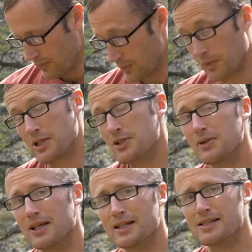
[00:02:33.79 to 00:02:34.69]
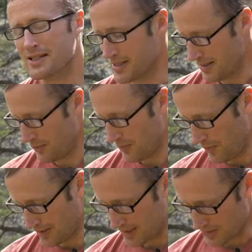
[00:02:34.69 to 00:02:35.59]
When we do this, we
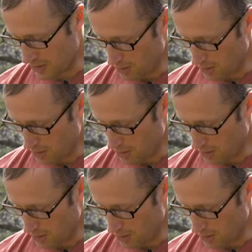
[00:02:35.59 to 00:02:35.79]
want this